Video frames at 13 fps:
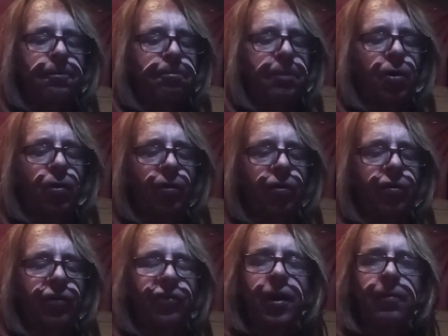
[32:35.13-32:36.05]
both
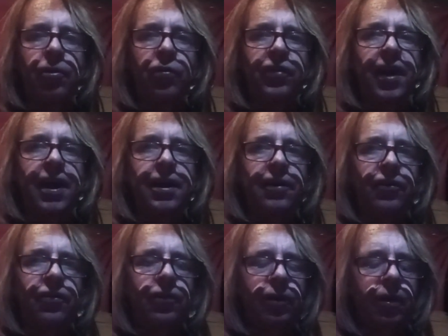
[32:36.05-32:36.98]

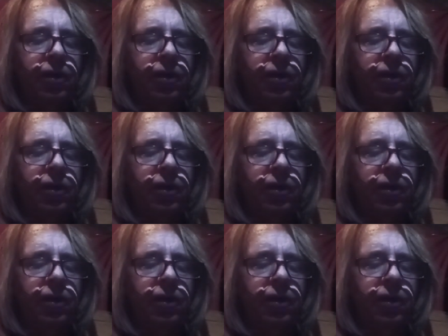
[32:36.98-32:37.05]
simultaneously.